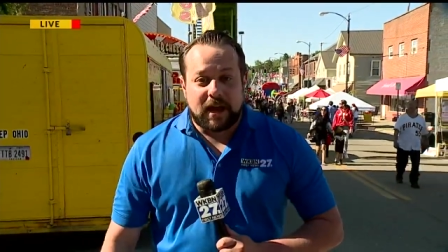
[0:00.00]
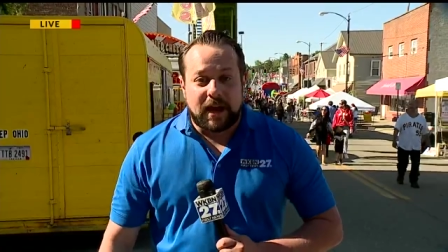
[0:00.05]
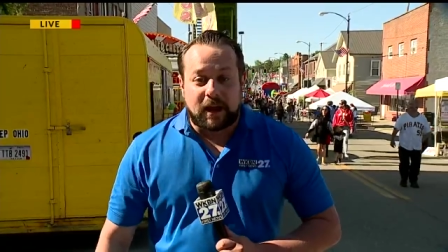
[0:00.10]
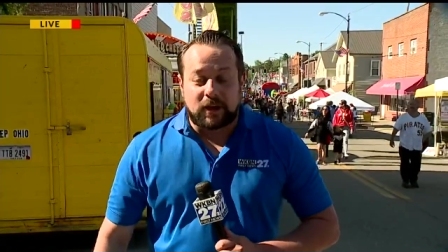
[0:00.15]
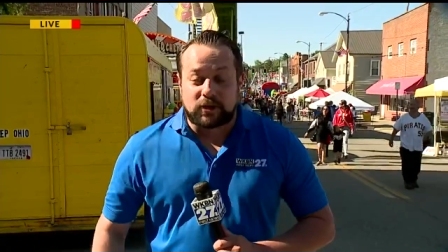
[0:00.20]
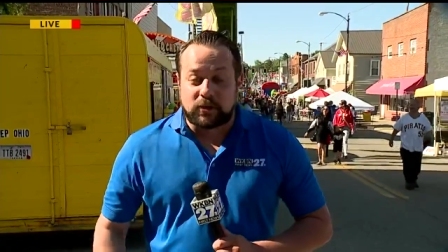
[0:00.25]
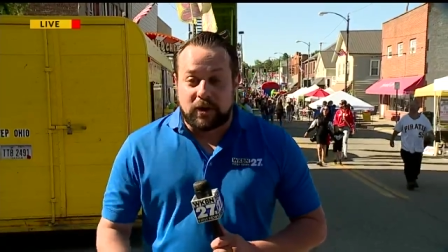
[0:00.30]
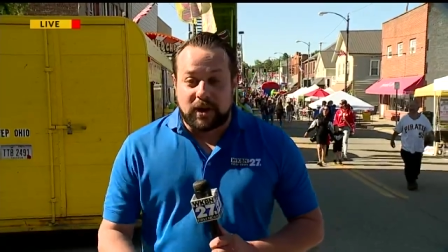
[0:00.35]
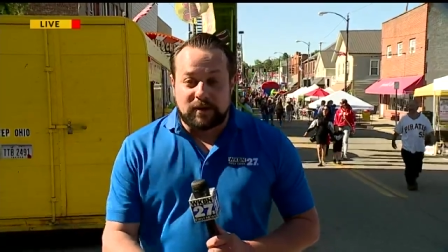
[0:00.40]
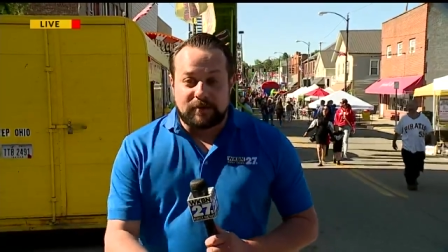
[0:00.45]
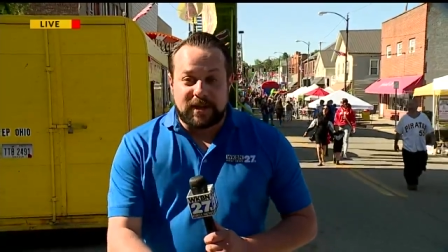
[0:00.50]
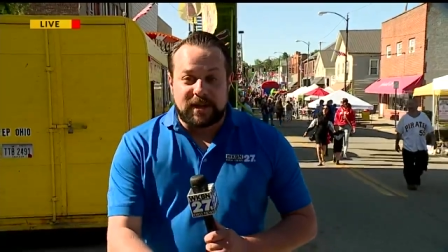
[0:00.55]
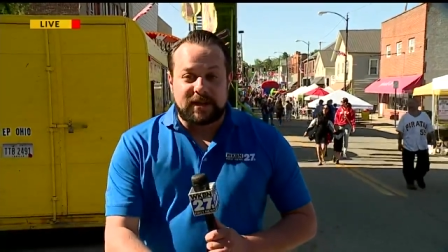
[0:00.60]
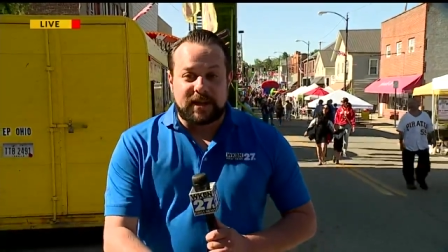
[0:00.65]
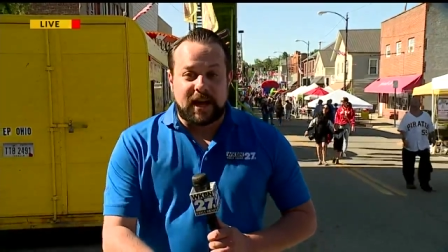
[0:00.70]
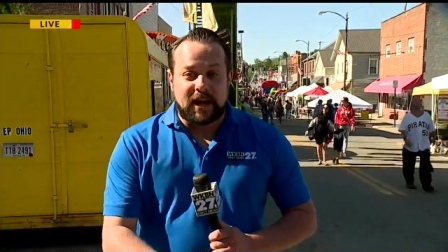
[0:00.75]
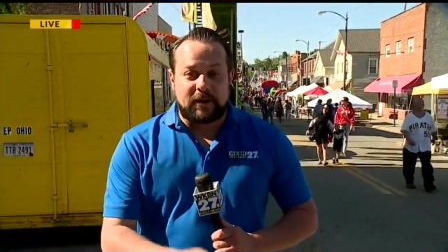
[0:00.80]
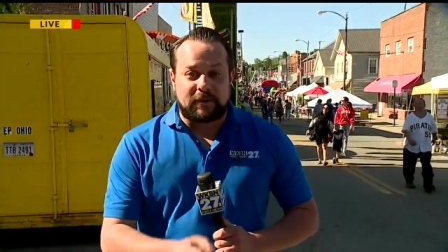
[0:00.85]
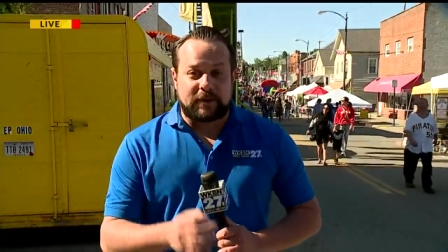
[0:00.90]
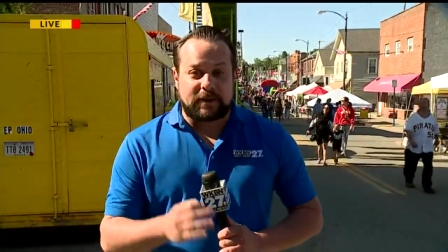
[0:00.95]
Now joining me
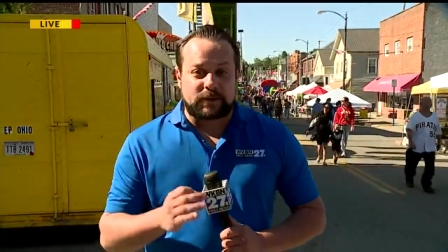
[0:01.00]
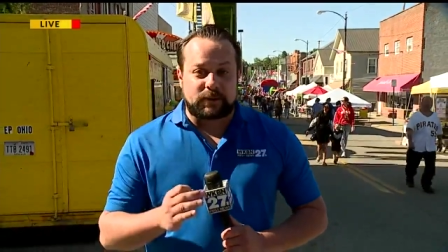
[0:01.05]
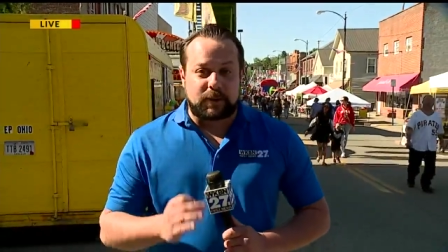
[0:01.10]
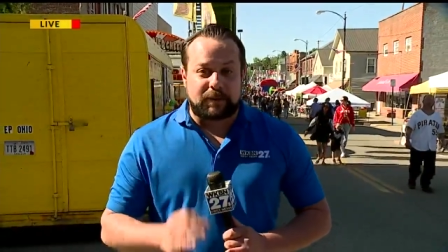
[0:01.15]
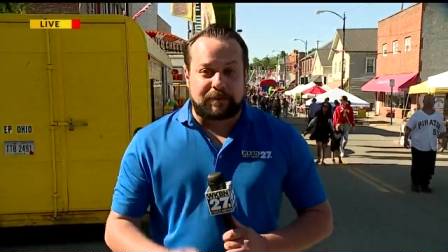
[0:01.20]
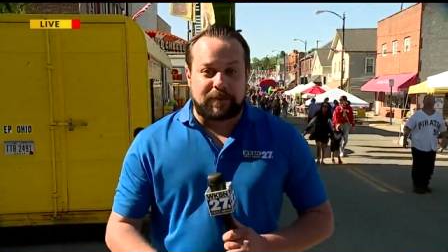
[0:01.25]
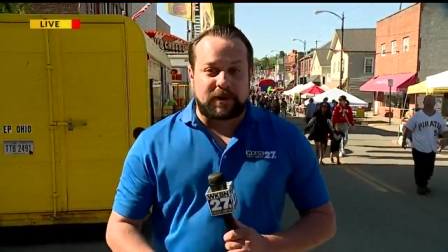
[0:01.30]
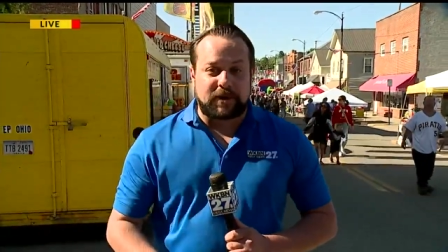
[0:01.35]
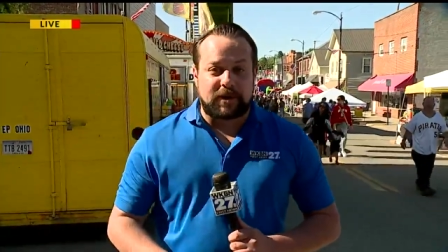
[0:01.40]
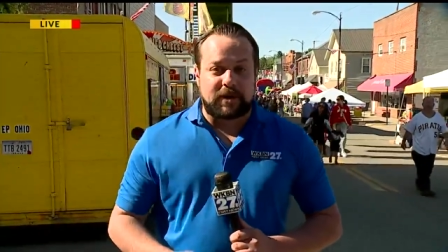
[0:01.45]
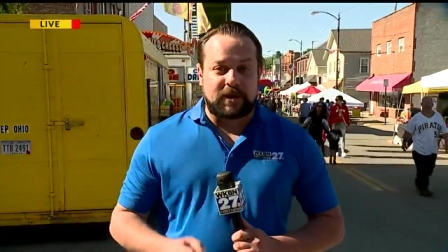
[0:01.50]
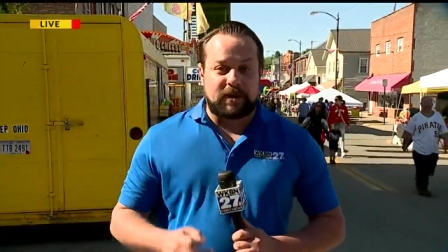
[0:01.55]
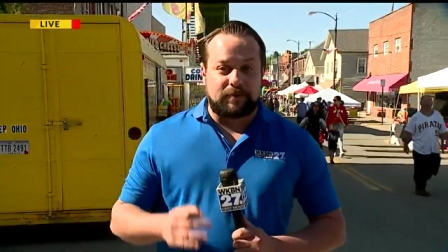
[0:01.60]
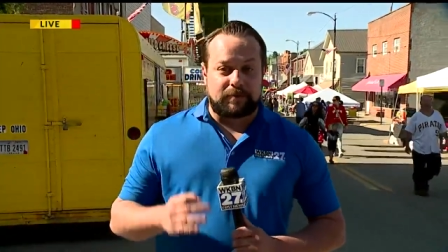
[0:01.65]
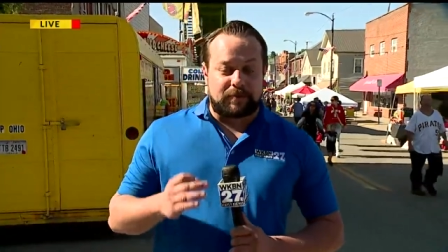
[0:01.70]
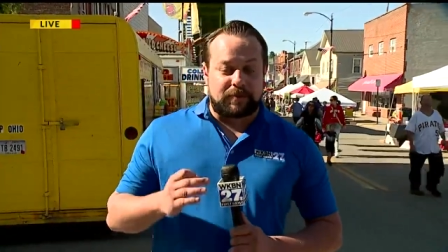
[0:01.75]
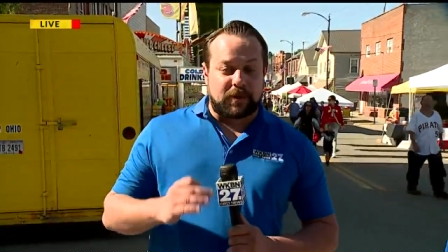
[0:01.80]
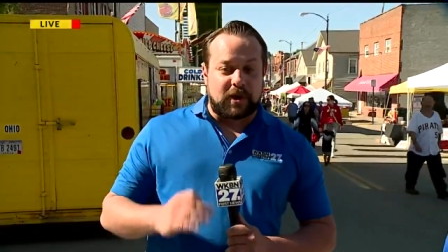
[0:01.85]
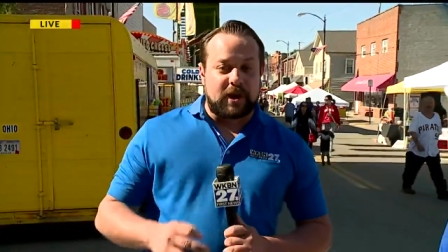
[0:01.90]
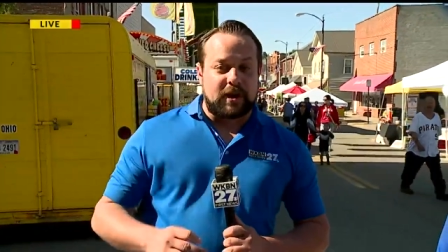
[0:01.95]
now is Roberta
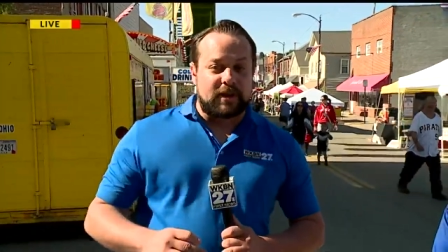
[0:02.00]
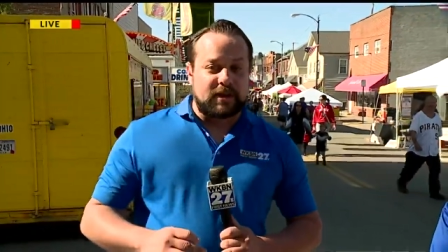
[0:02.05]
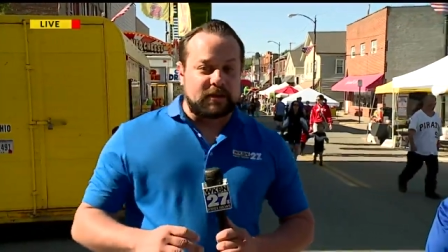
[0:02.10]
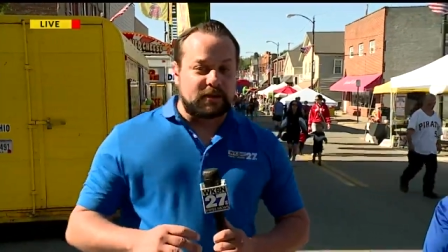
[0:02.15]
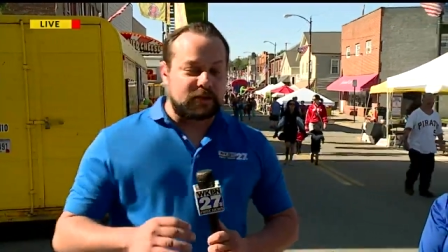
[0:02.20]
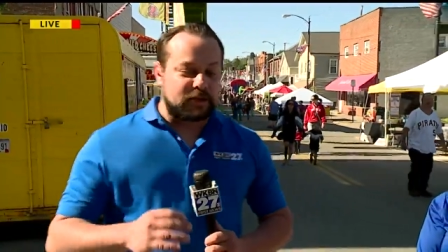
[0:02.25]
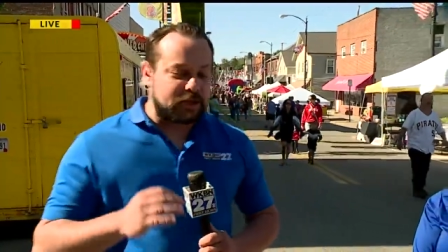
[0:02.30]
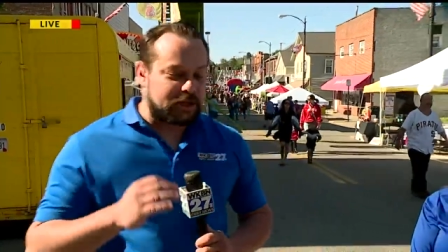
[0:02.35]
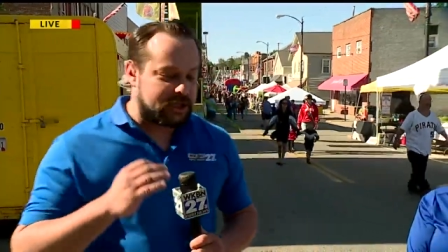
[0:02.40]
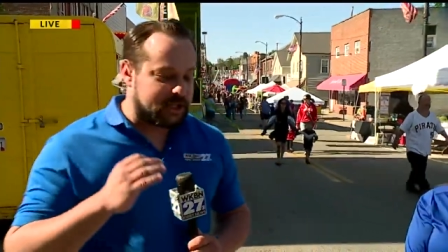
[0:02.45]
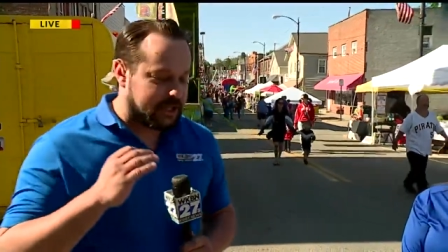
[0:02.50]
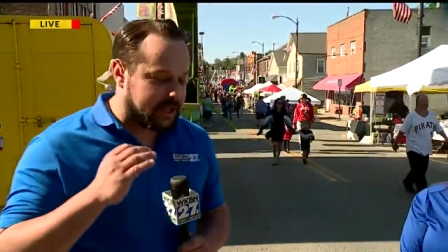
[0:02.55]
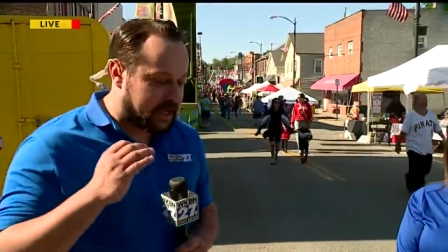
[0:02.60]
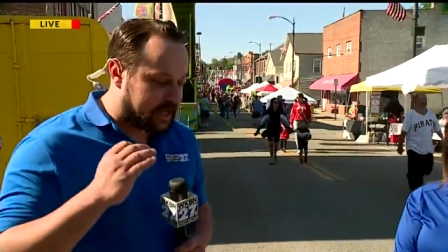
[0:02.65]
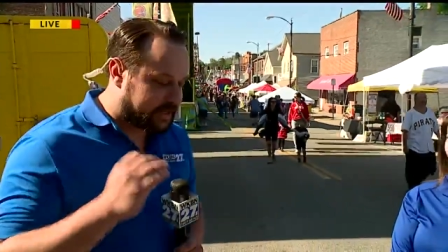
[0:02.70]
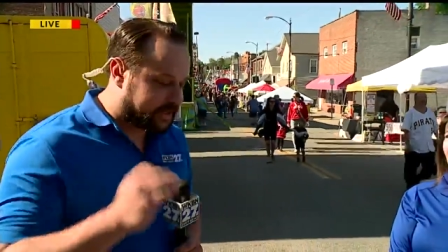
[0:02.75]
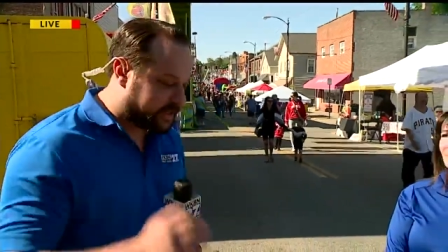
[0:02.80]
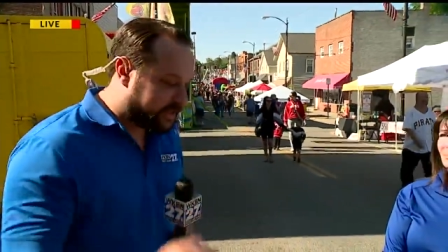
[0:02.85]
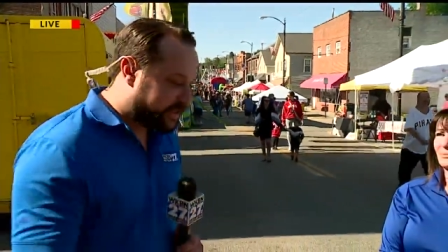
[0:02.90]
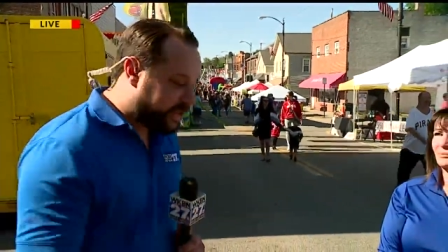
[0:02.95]
Brittain.
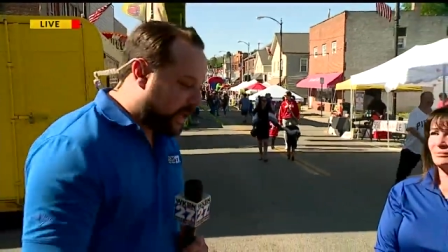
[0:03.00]
She is the